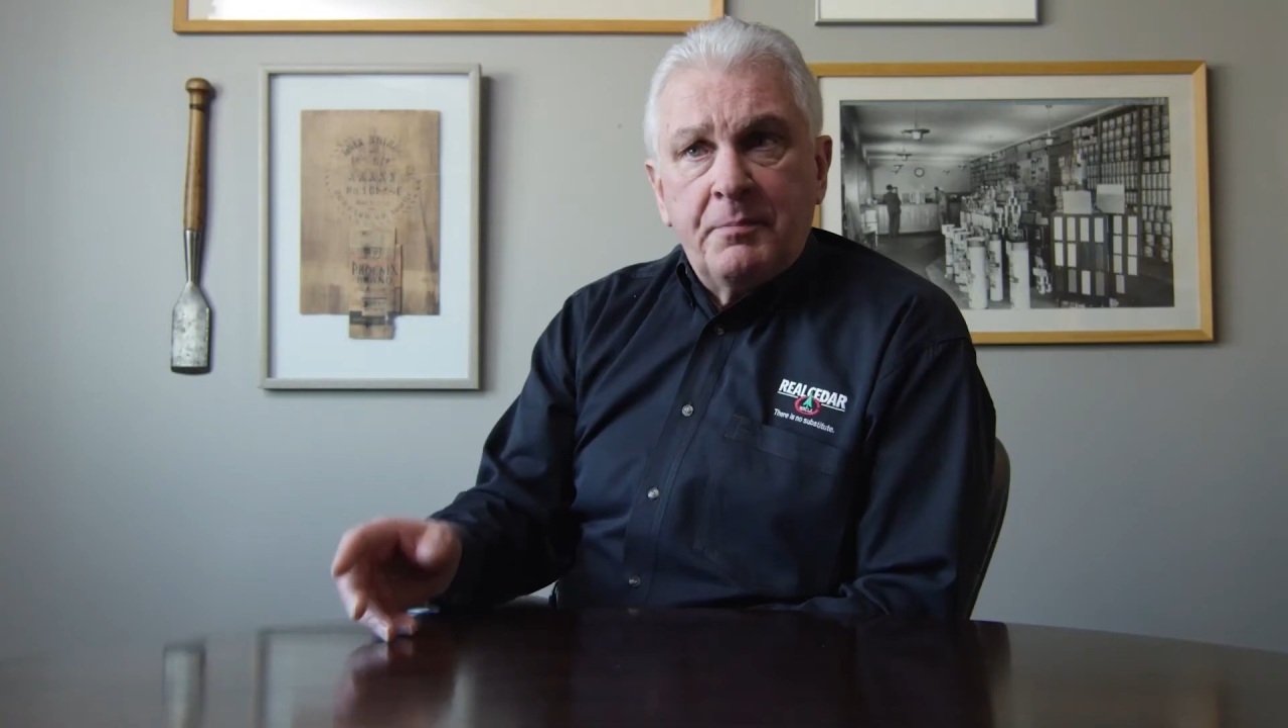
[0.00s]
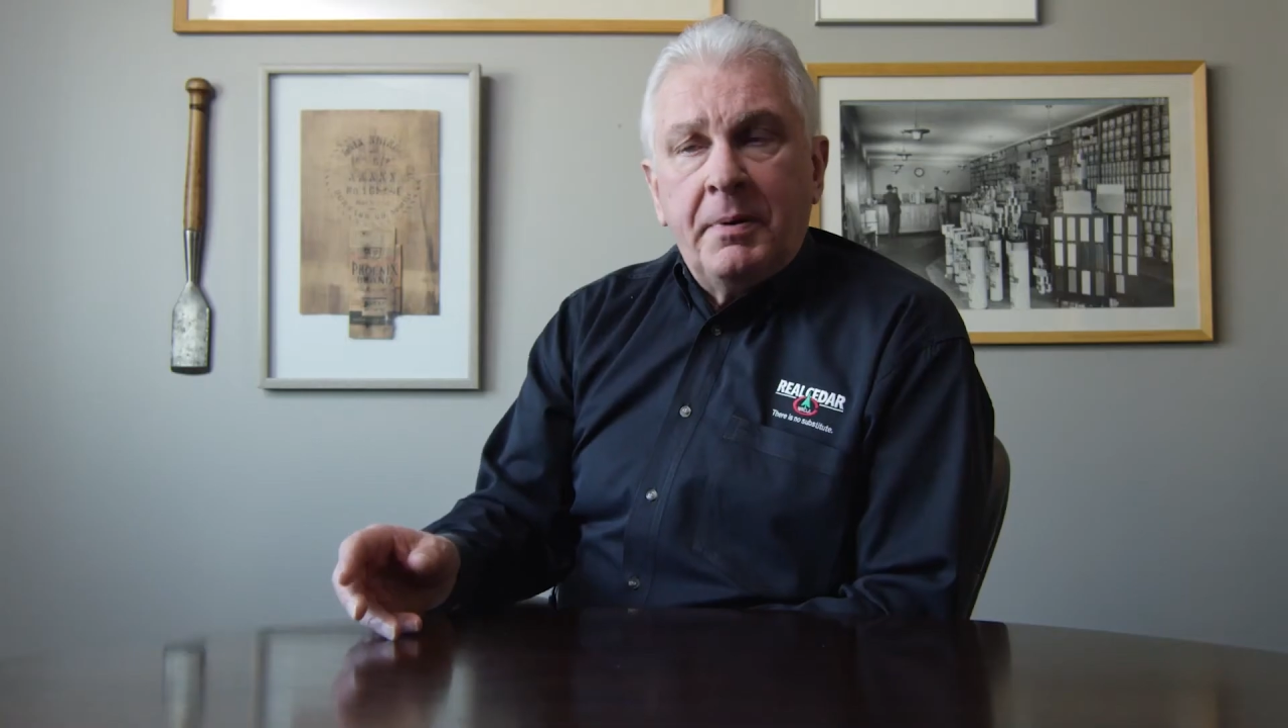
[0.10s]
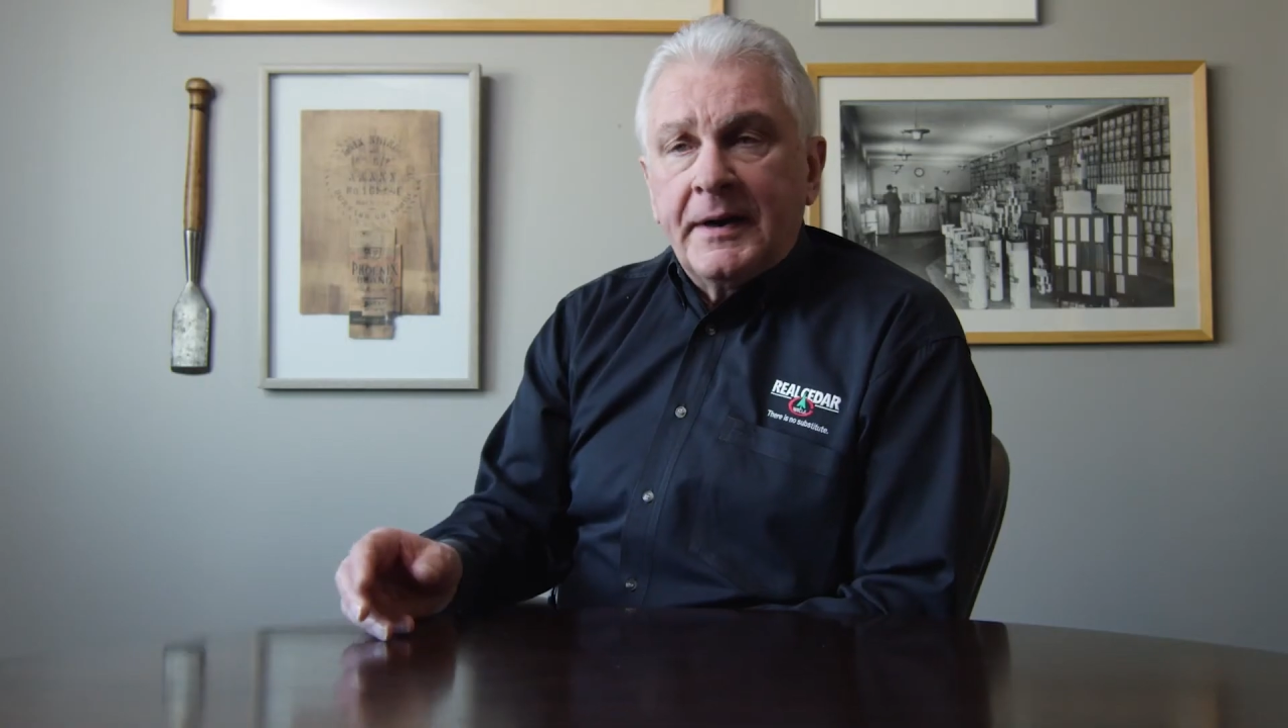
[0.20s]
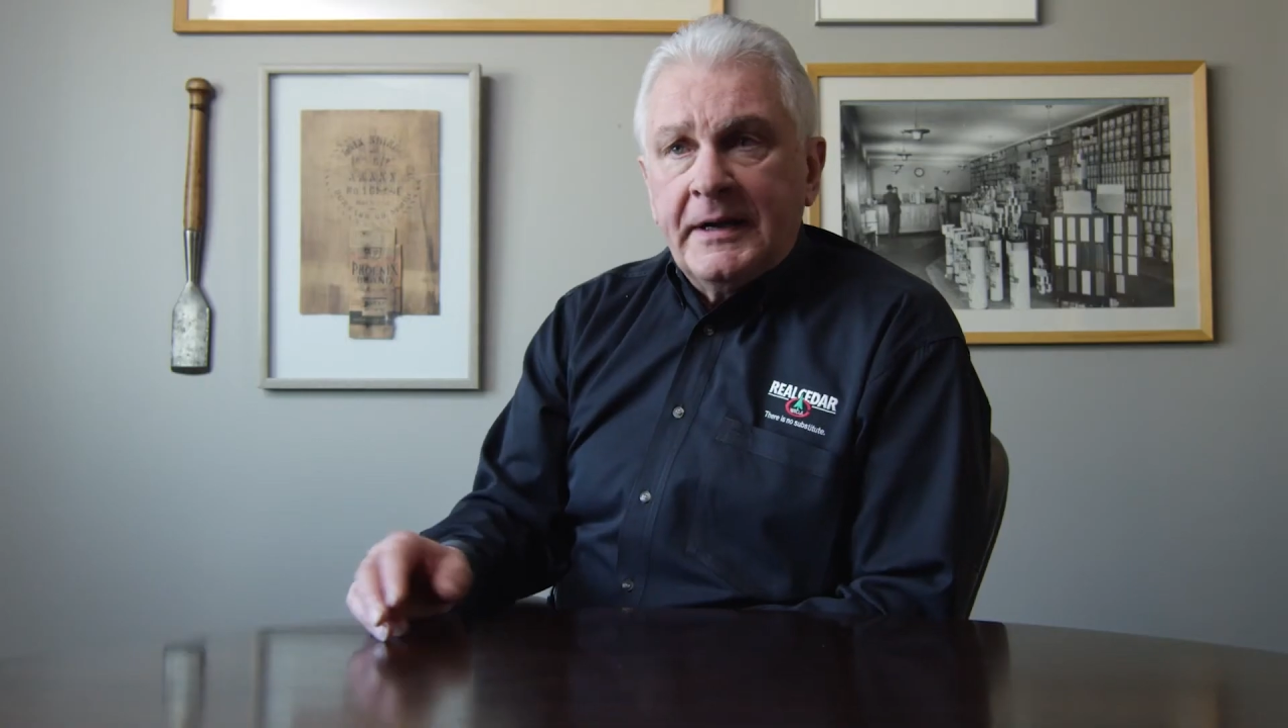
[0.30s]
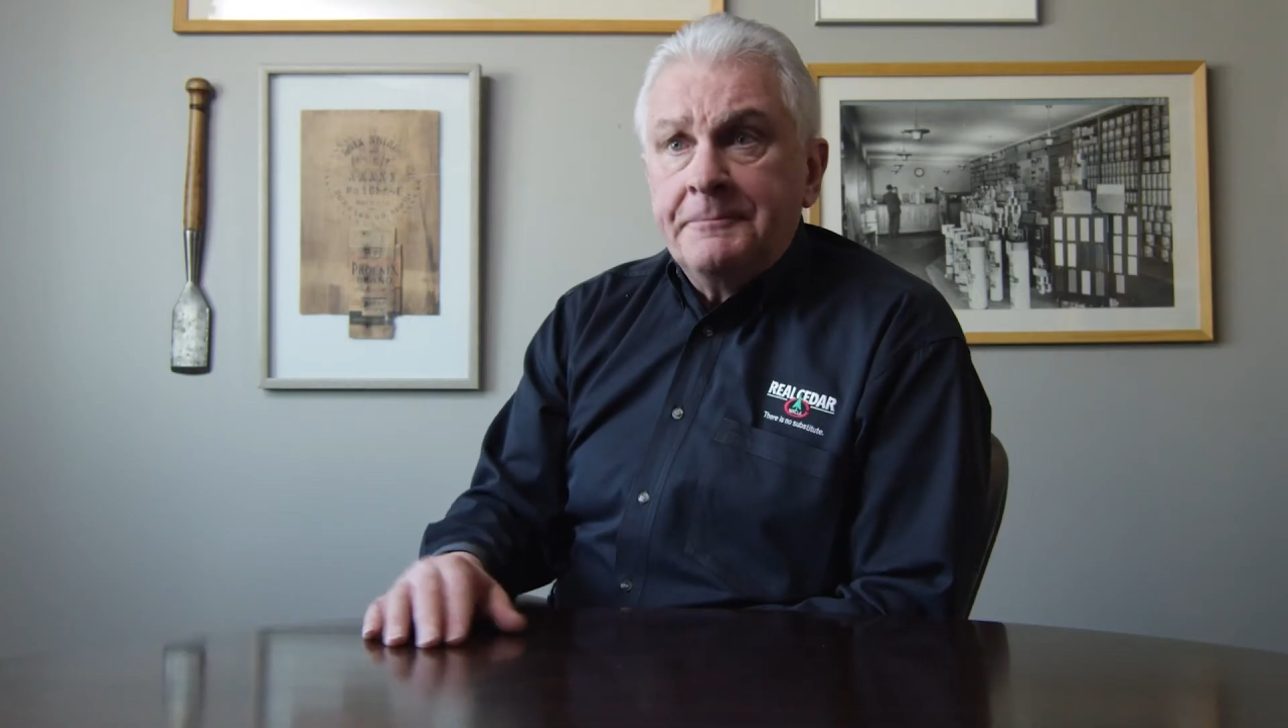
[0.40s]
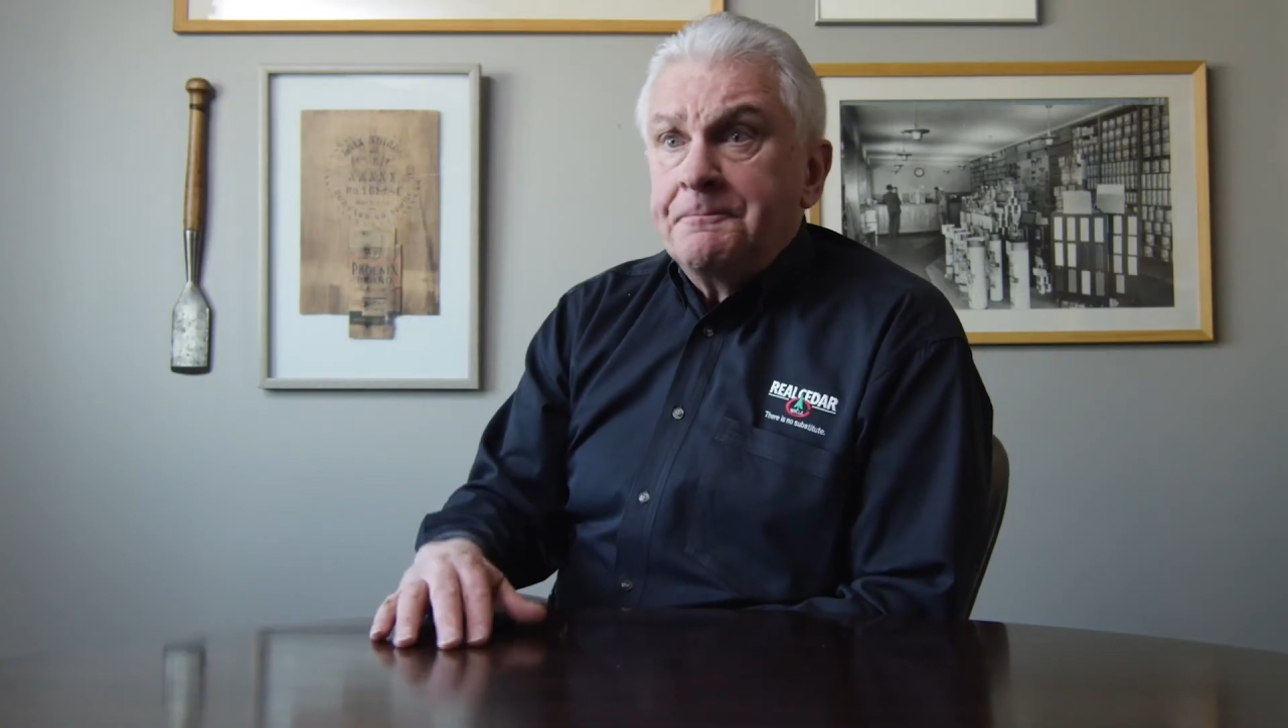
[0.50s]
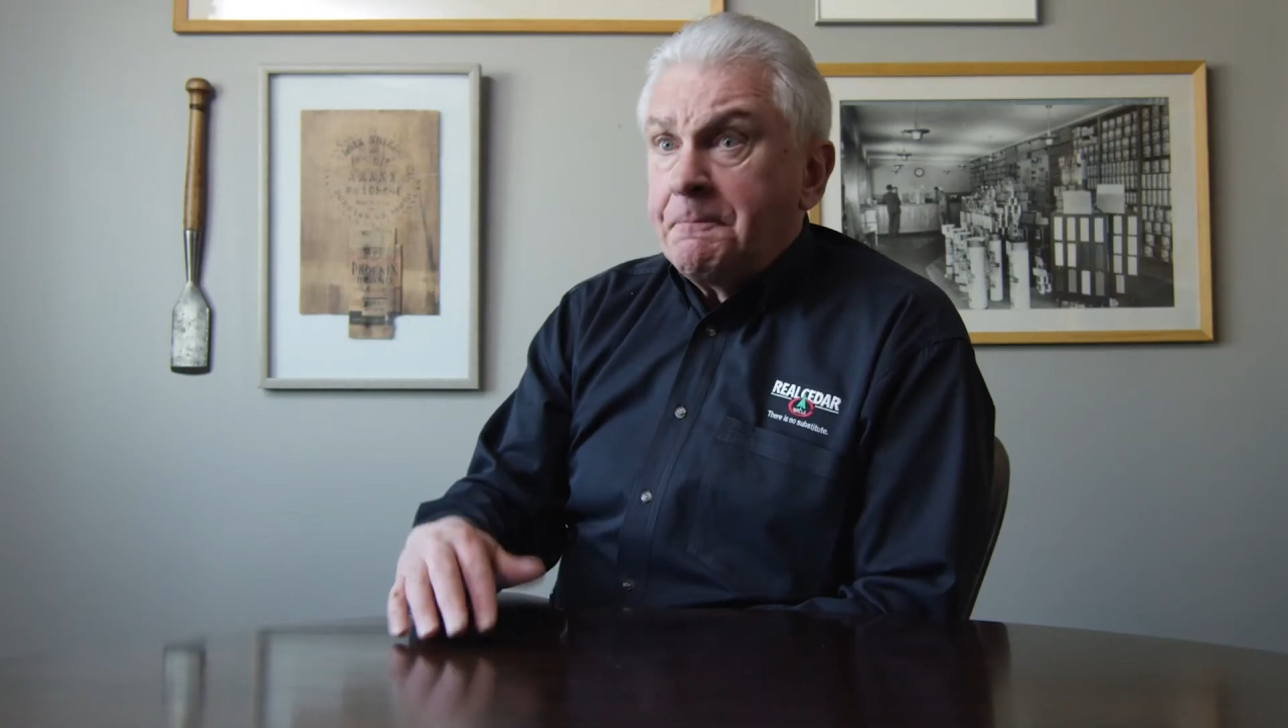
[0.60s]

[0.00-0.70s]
putty